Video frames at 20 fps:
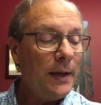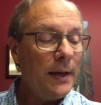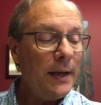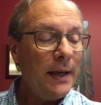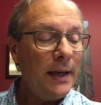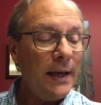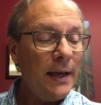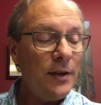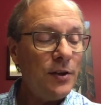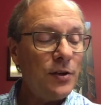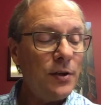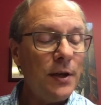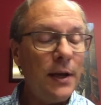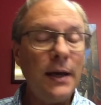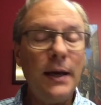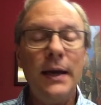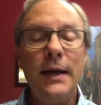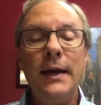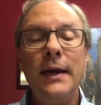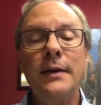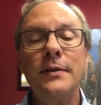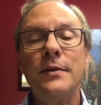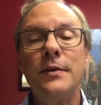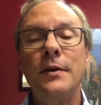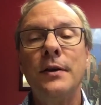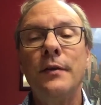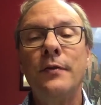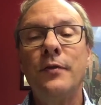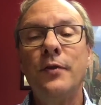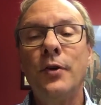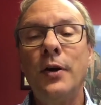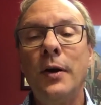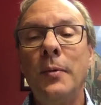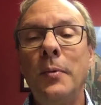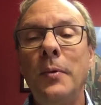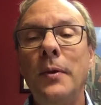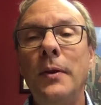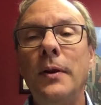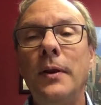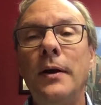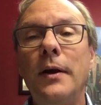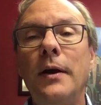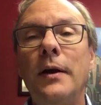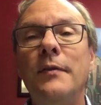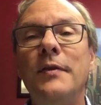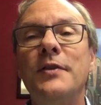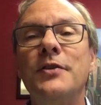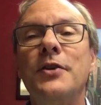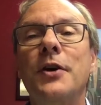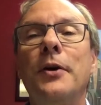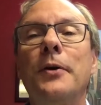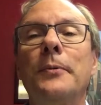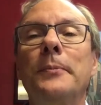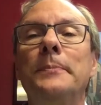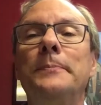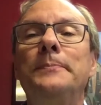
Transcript: Each day has enough trouble of its own.